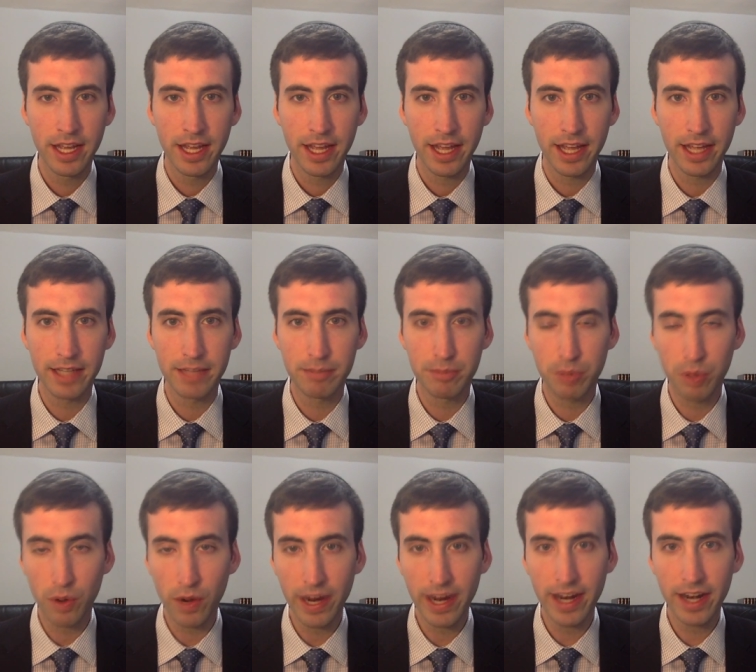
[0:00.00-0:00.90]
and
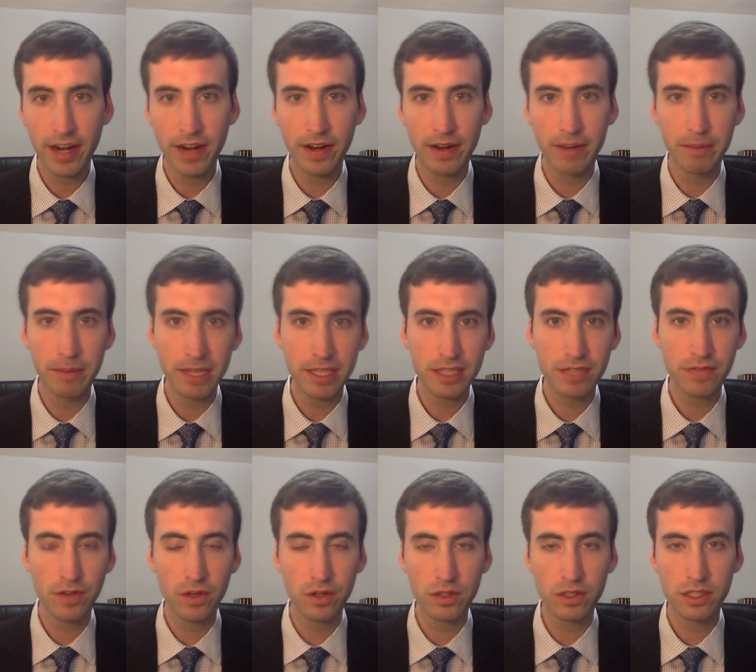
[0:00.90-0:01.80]
prayer and
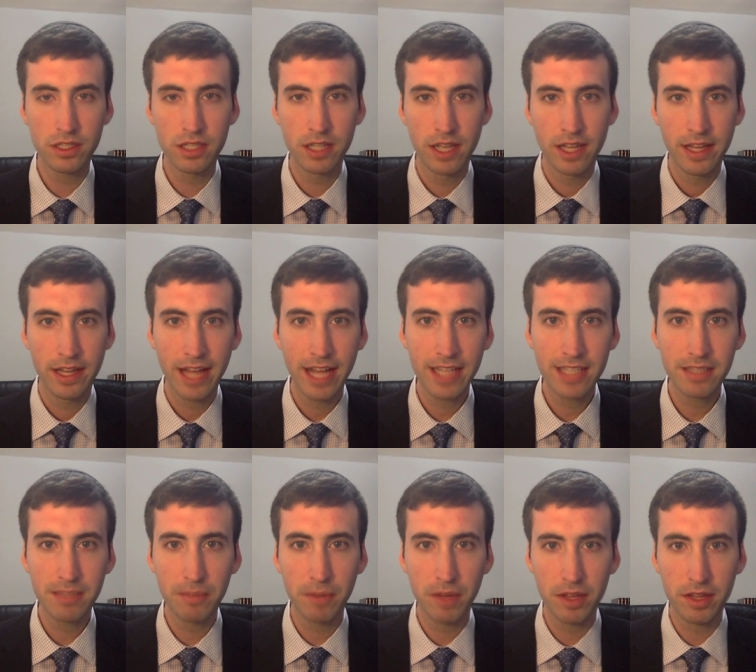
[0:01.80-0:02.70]
mitzvos. That's
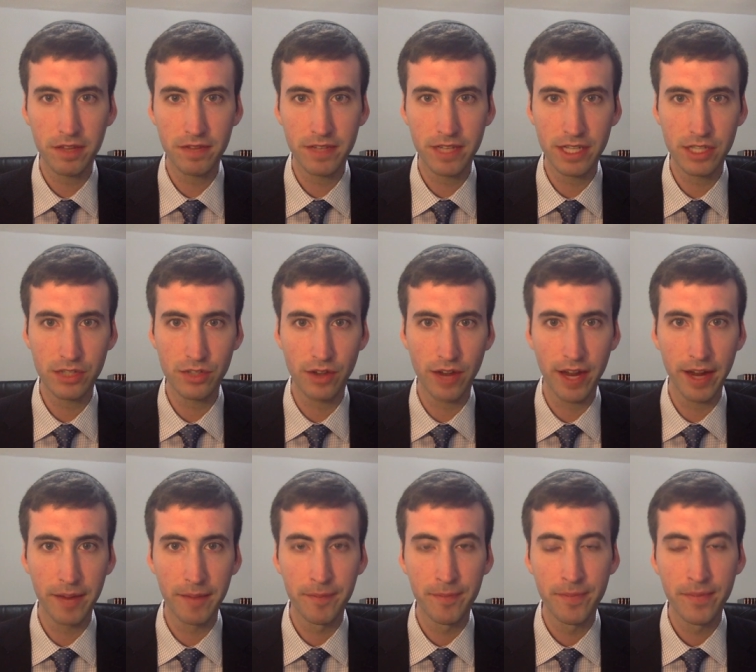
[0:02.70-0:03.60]
the month of Tishrei.
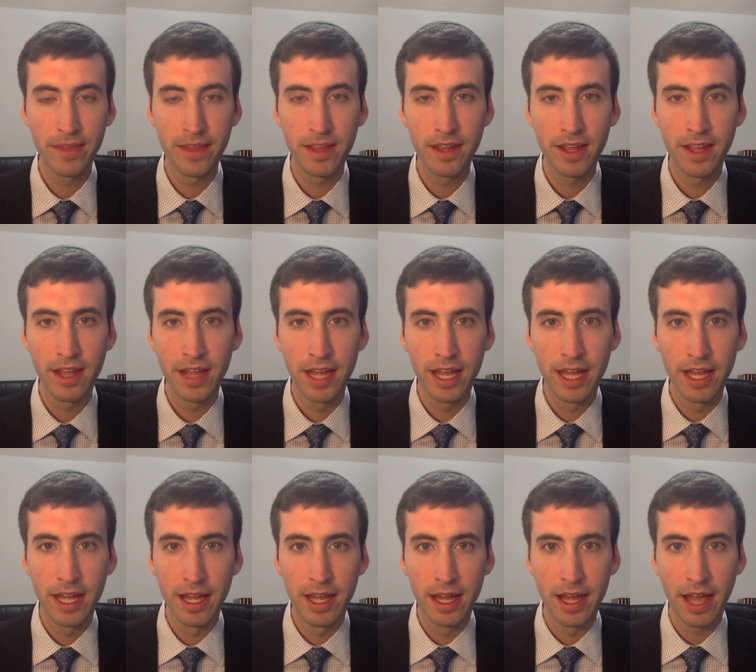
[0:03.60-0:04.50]

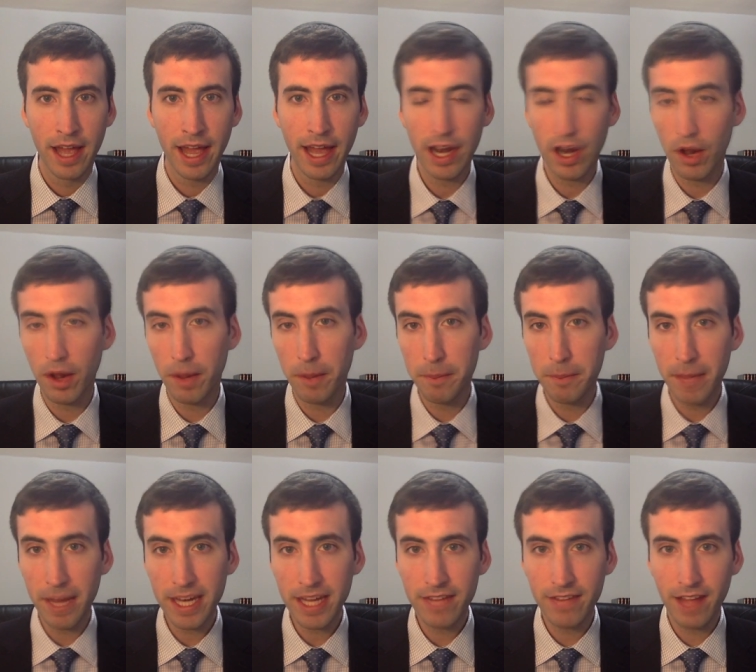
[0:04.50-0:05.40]
And
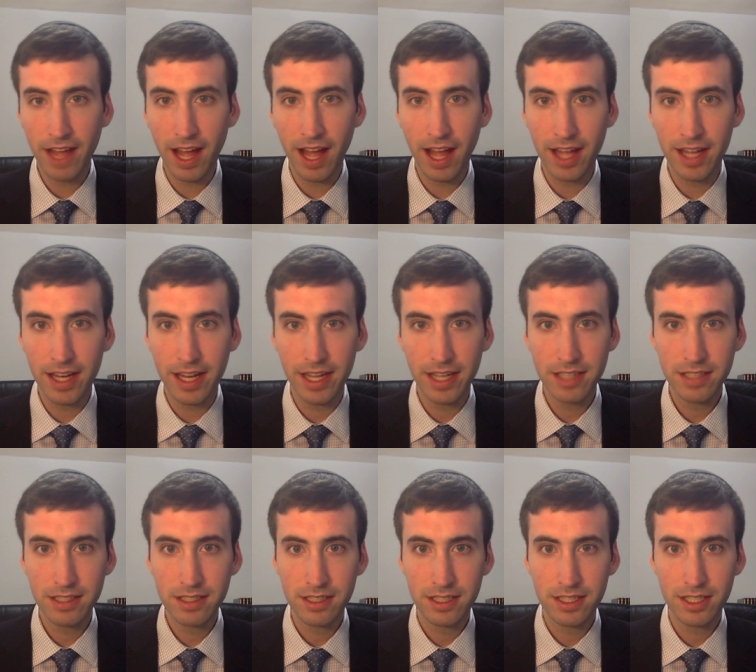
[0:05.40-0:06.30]
many of the
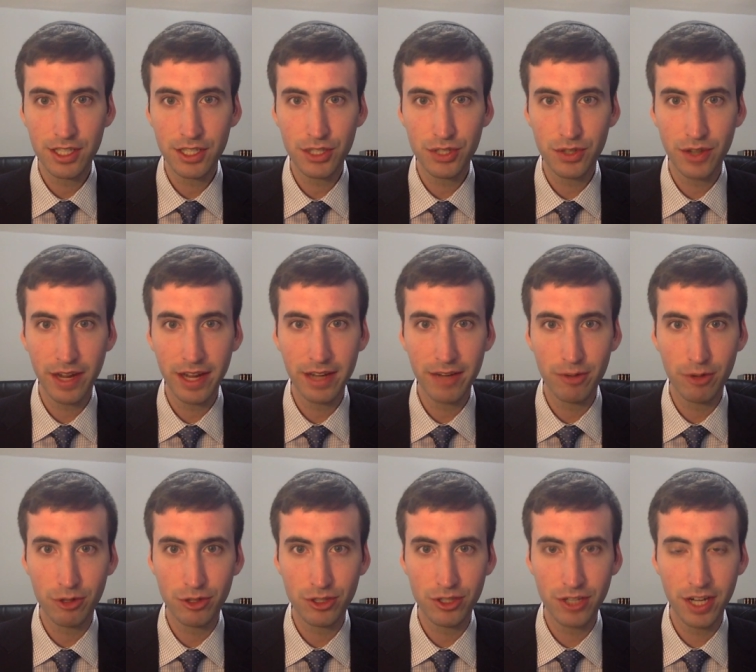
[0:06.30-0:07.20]
holidays in Tishrei,
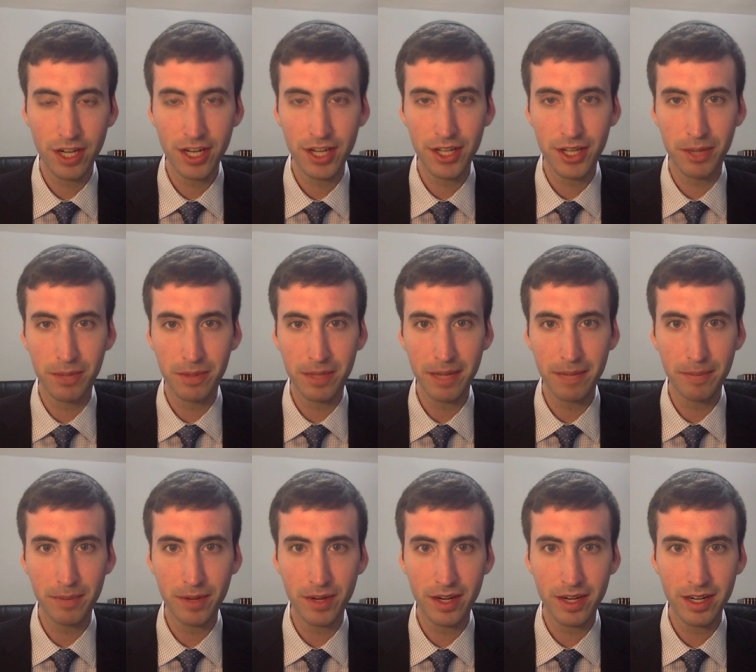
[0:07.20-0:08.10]
Rosh Hashanah, Yom
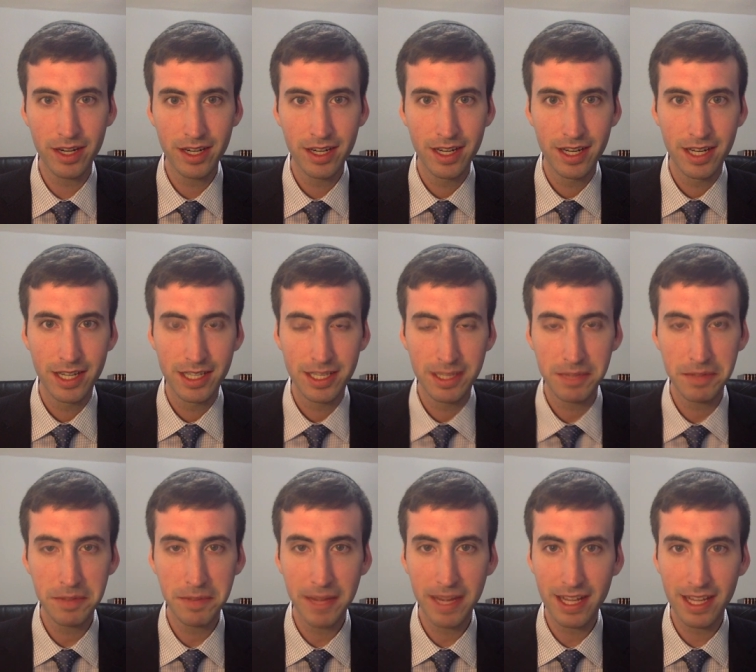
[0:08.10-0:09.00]
Kippur, seem
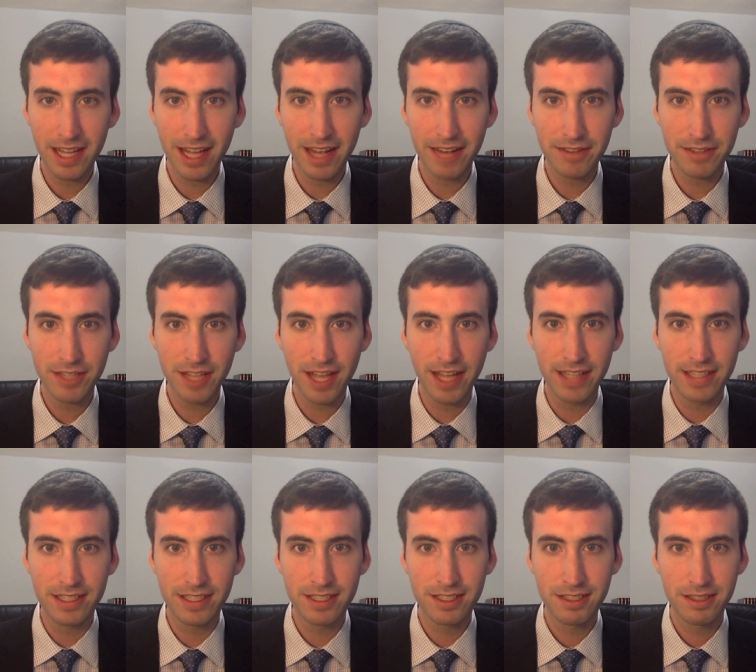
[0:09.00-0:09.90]
to make a lot of
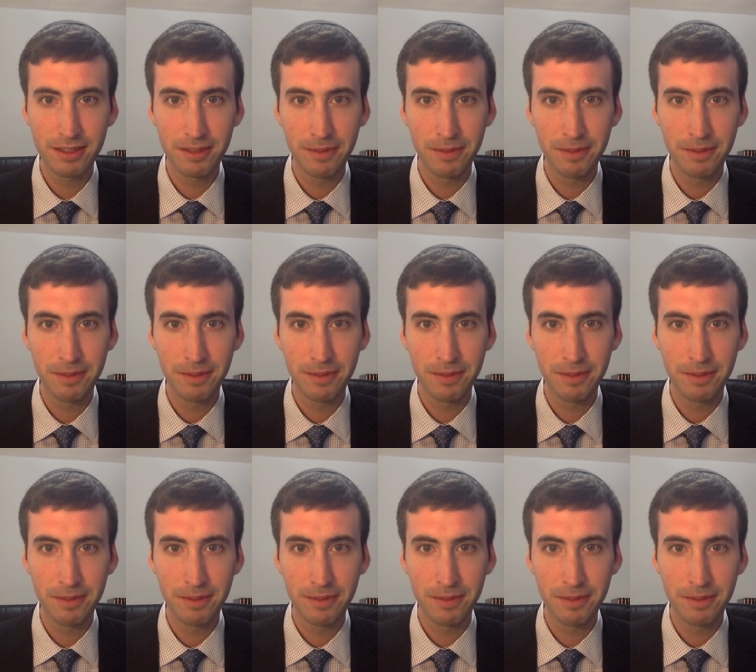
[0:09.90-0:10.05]
sense.